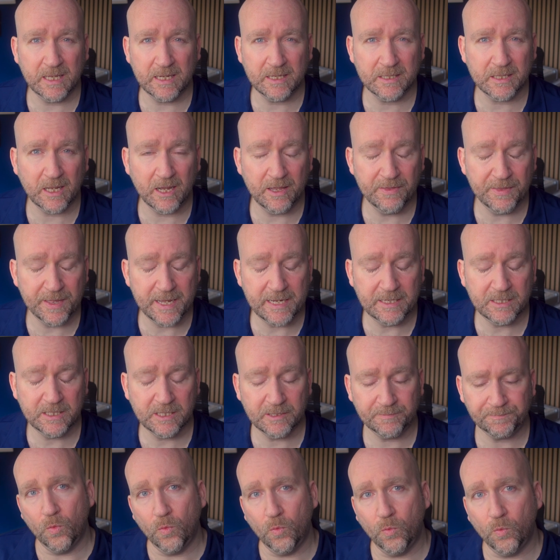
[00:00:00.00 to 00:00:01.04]
things like
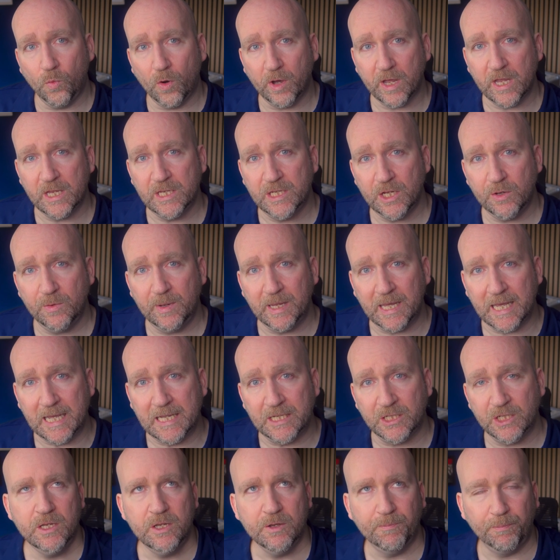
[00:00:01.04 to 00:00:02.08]
this, what you're doing
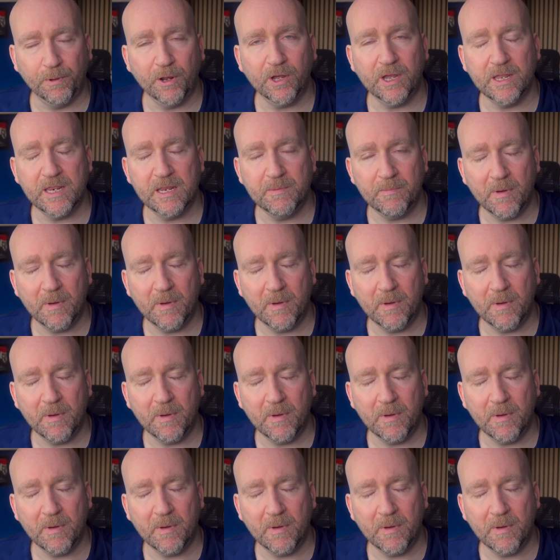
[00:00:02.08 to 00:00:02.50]
is you're plugging